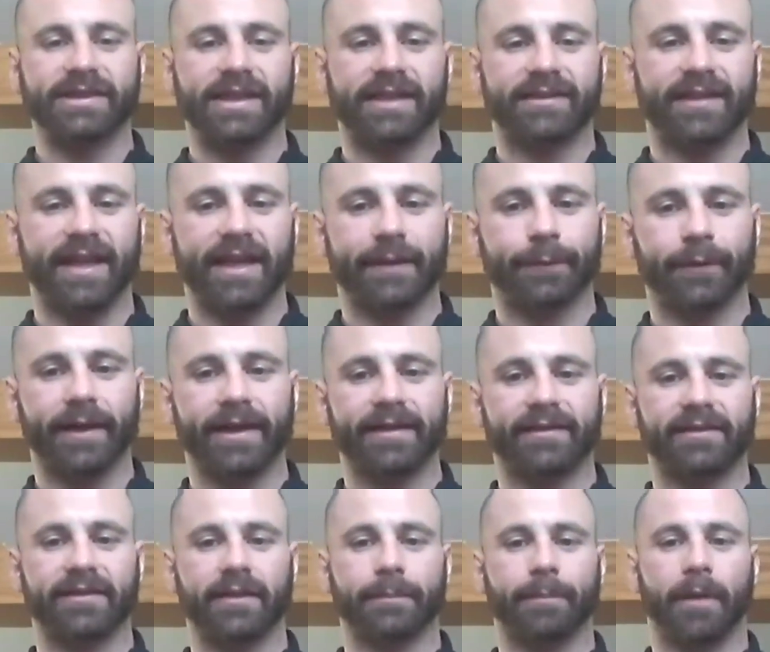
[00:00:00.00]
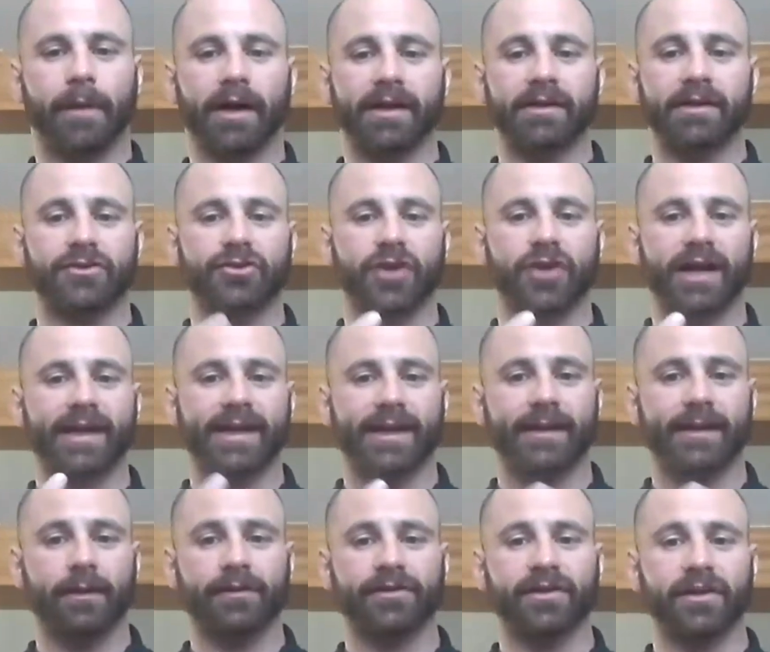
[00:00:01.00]
that take place in the body to try to get
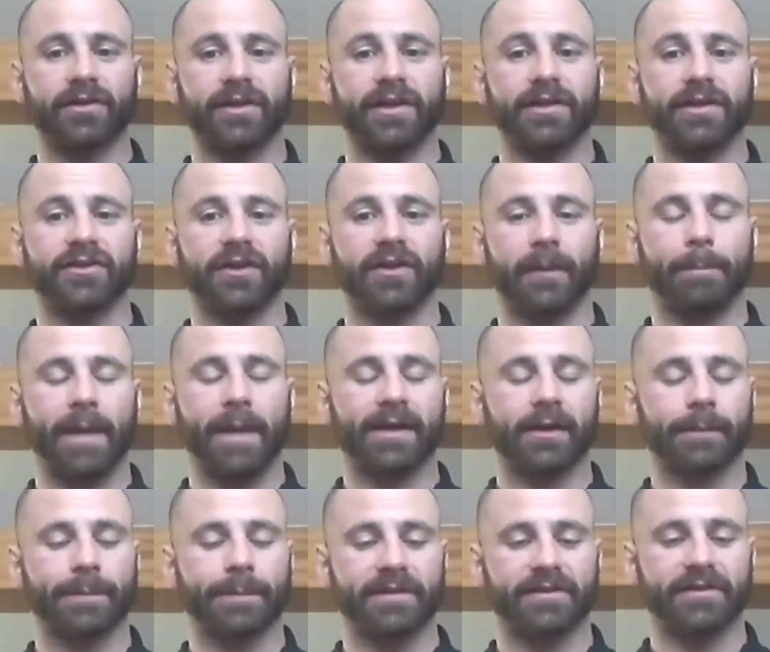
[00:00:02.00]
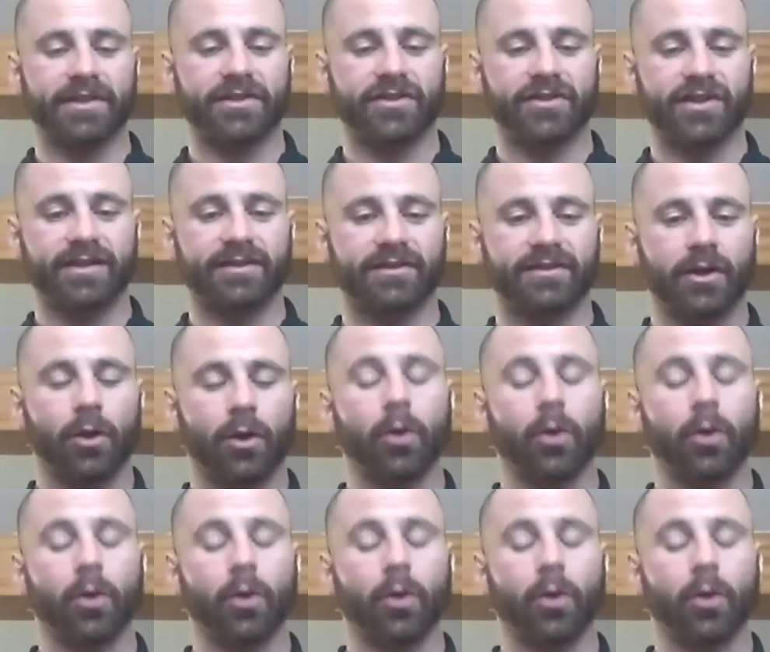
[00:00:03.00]
us into better positions